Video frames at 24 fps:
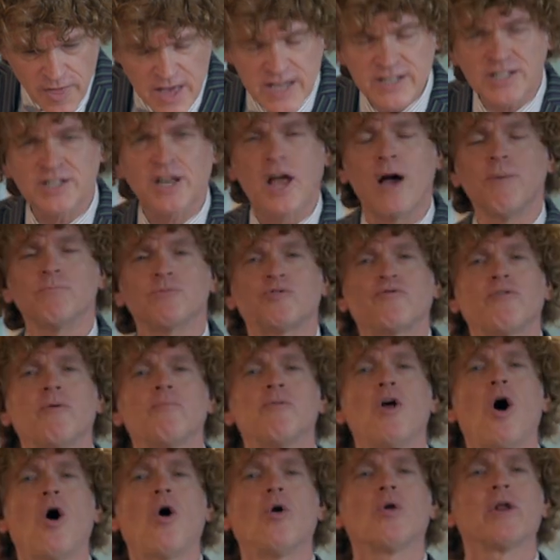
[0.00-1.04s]
this comes from
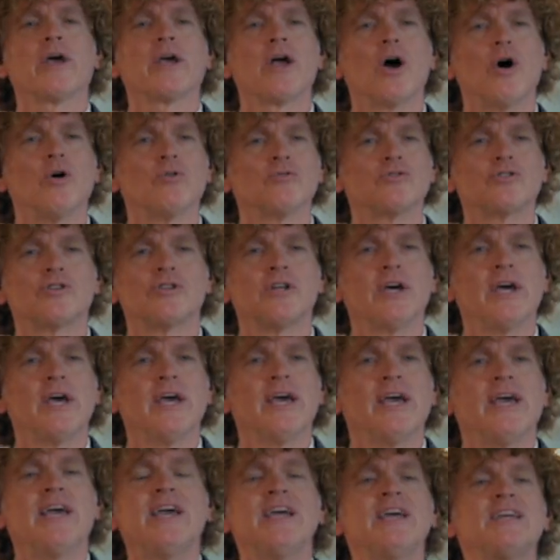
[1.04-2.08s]
the Holy Ghost
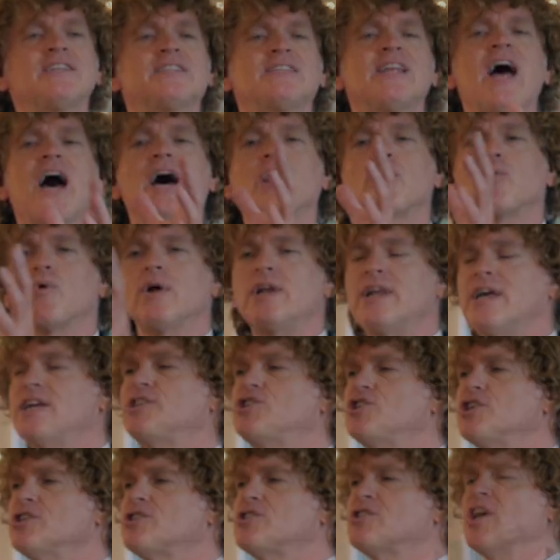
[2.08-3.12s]
he's not a
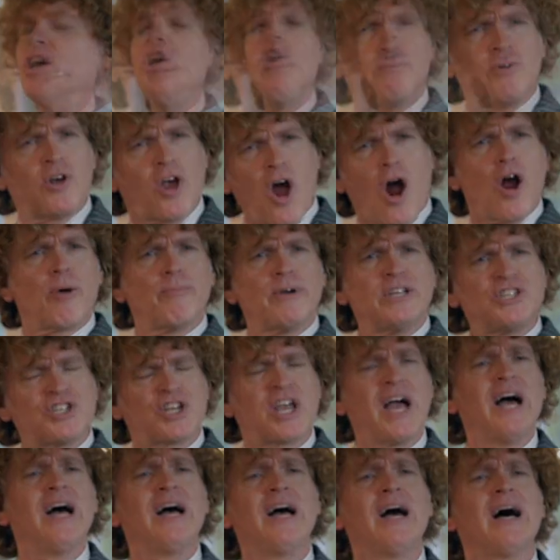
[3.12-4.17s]
religious garbage
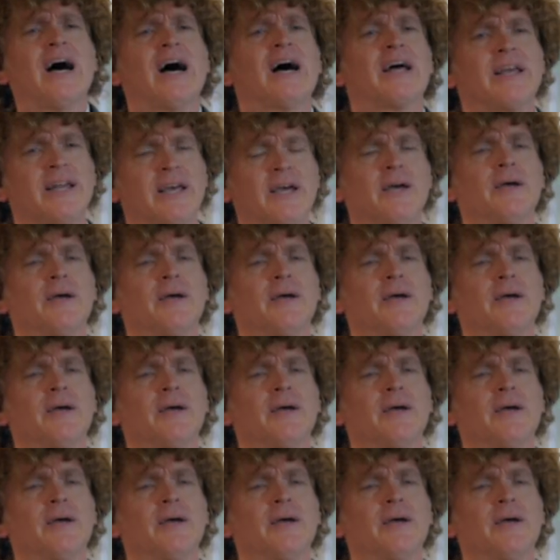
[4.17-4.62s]
God